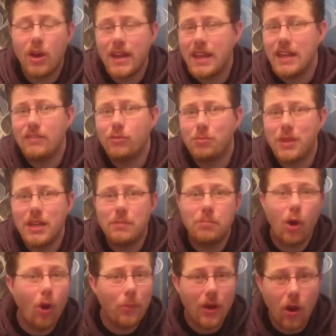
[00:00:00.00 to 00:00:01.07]
even be
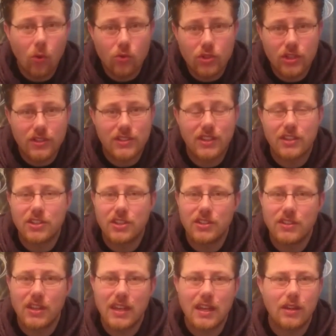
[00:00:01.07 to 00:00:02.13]
pop culture, such as
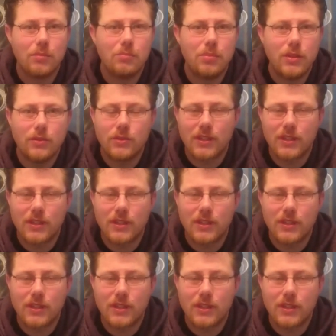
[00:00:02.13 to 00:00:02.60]
a computer